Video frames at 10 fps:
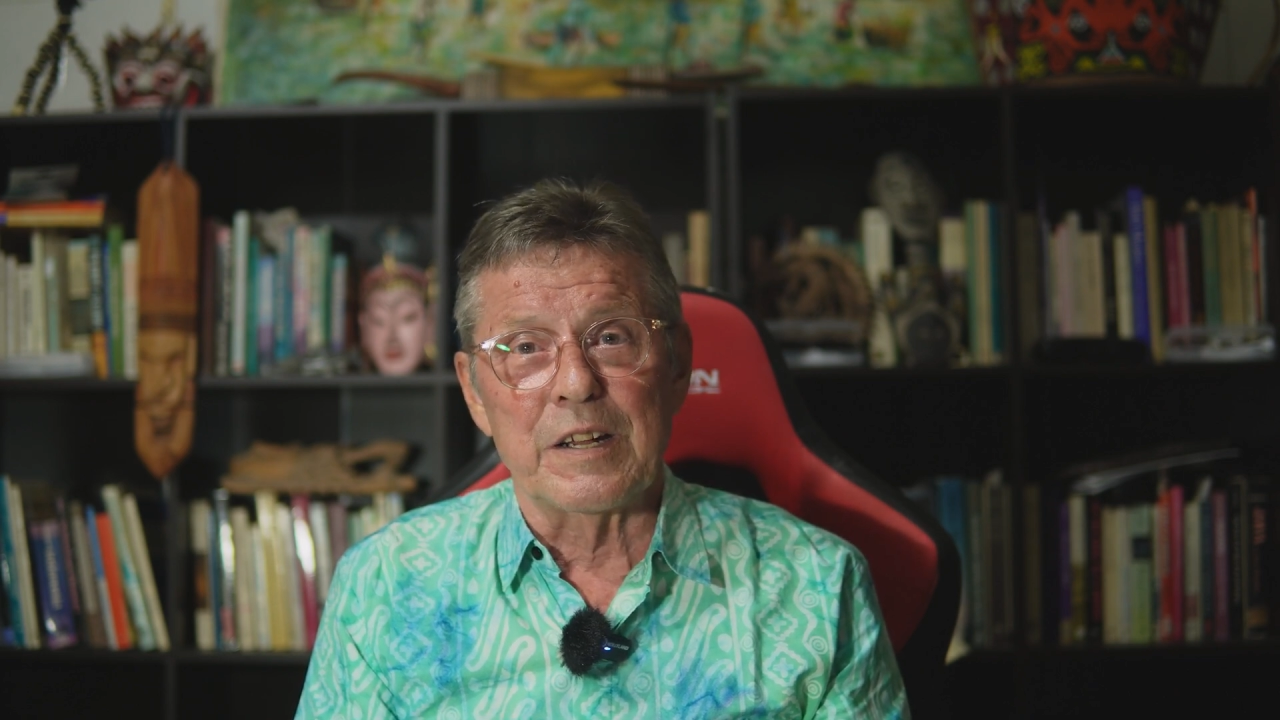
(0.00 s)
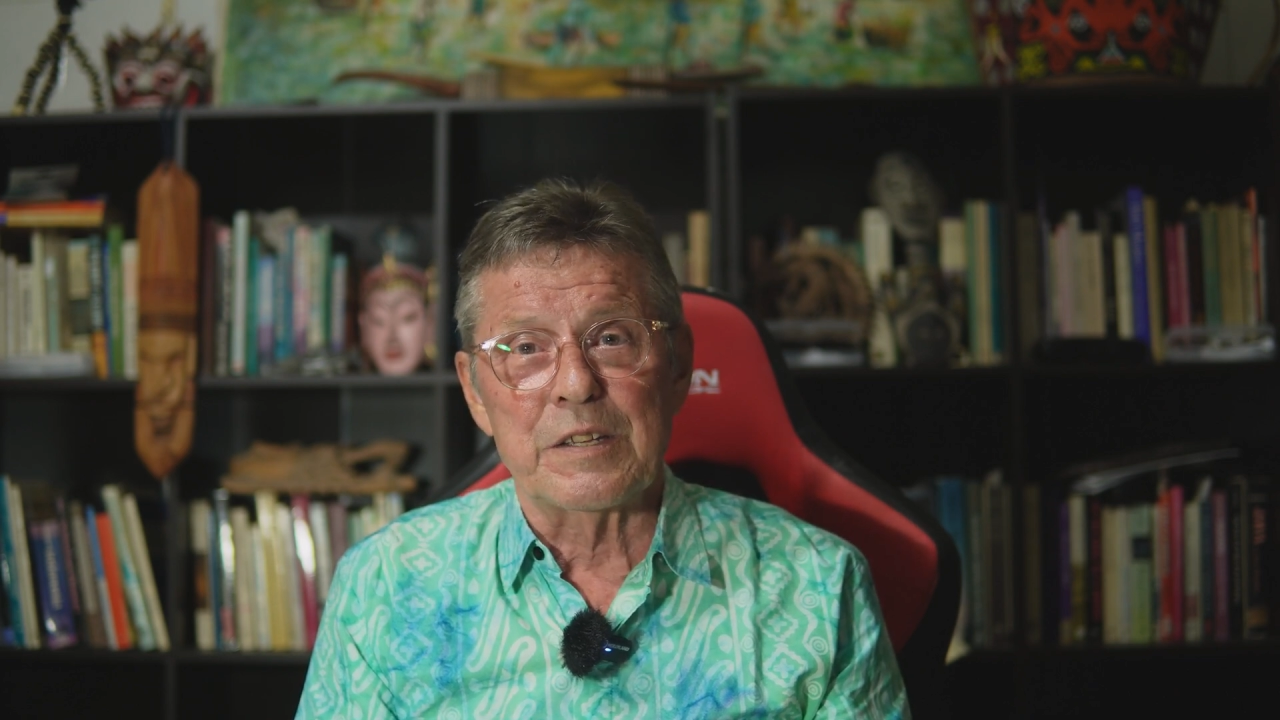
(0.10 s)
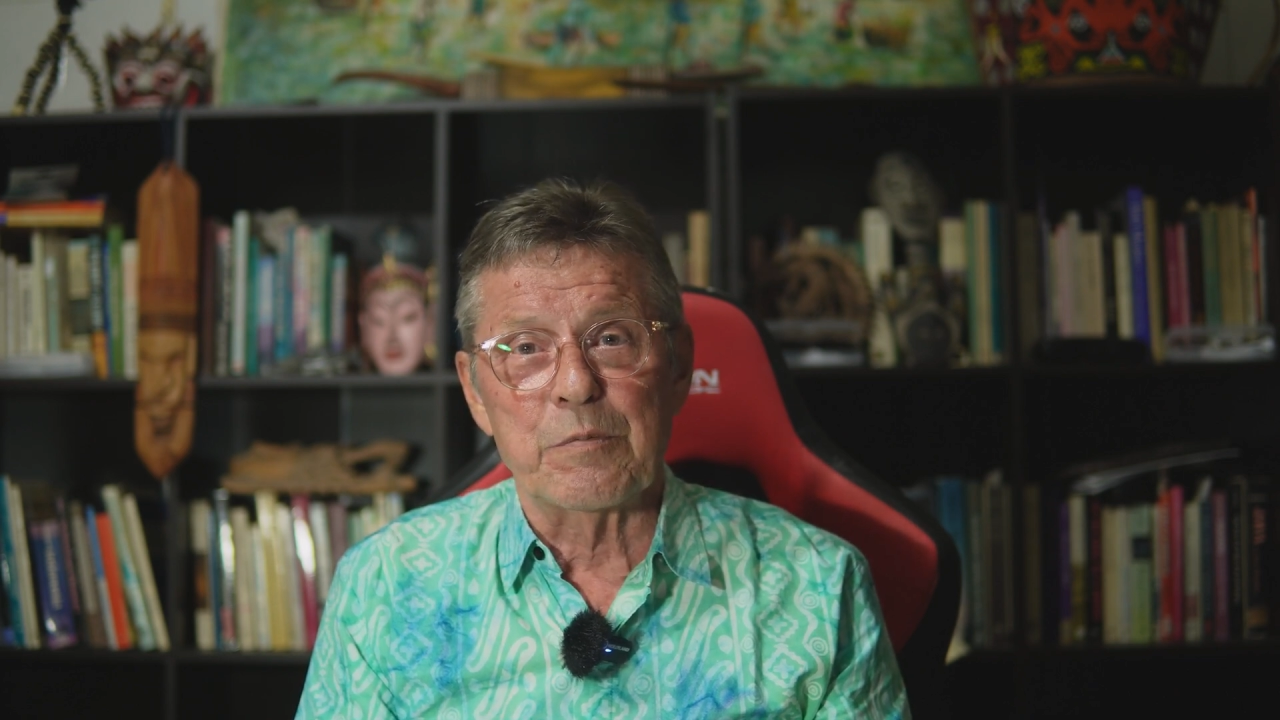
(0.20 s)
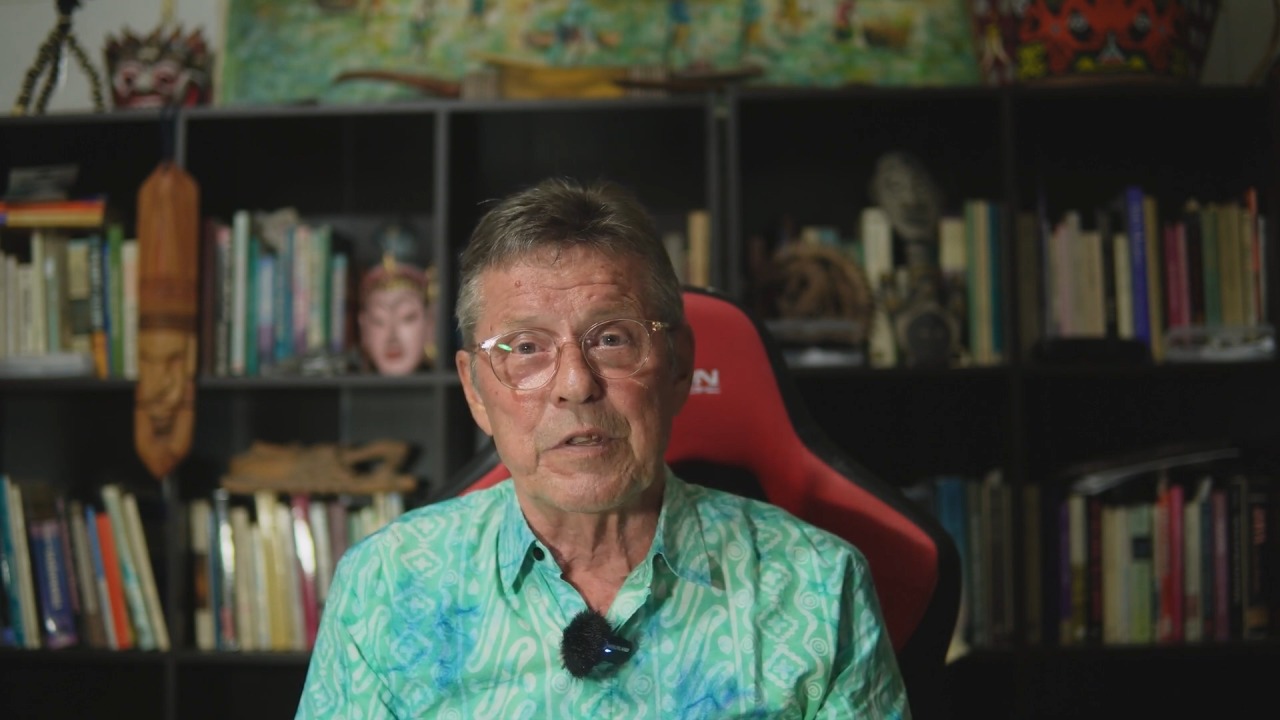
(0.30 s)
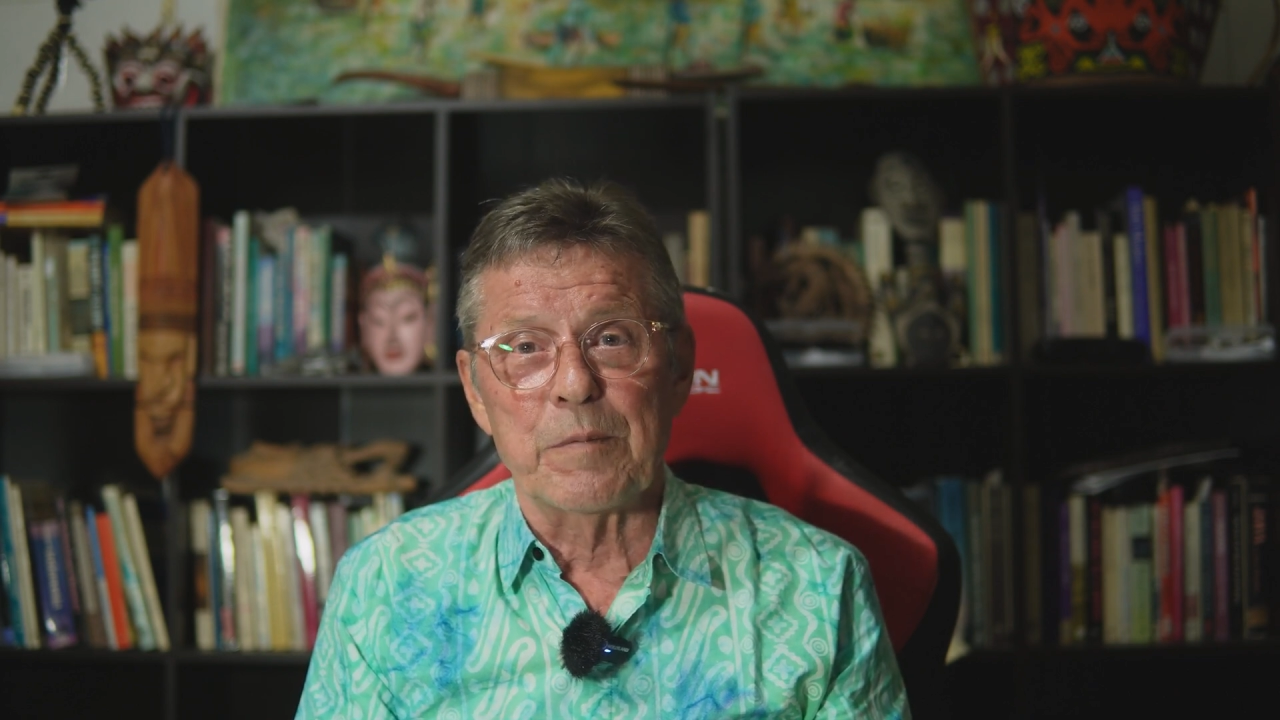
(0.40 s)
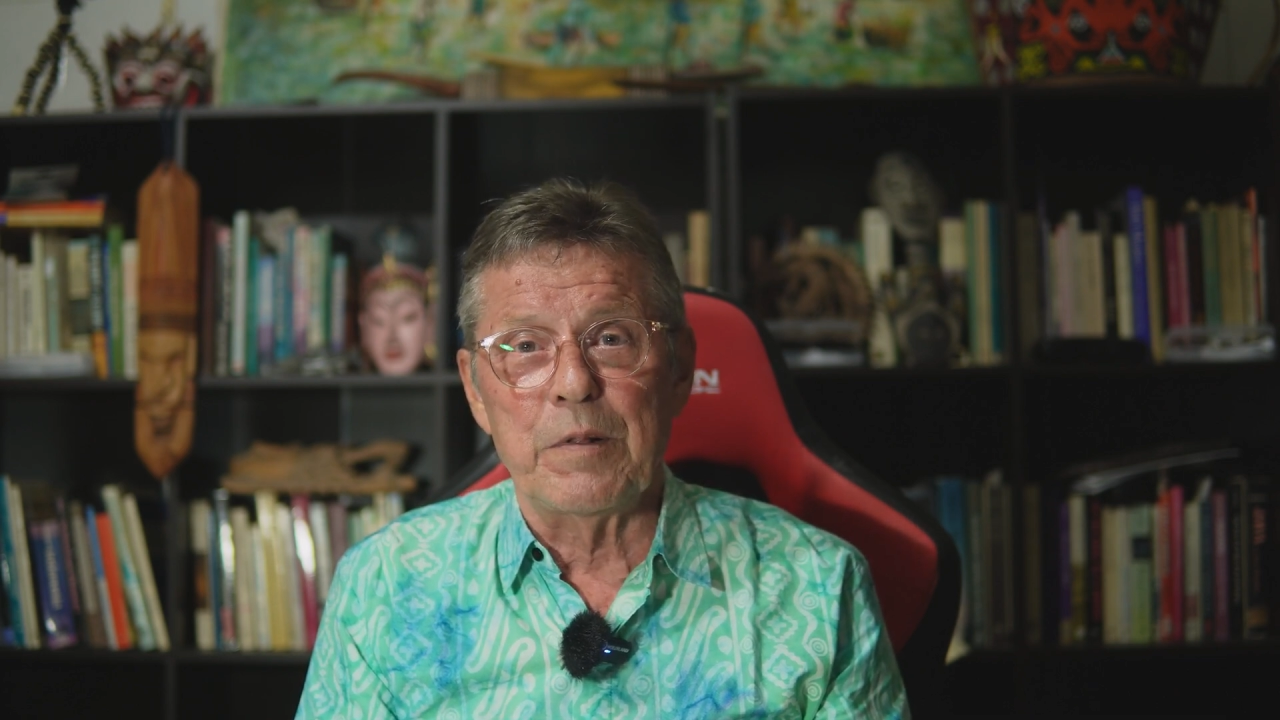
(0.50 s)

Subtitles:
That's what the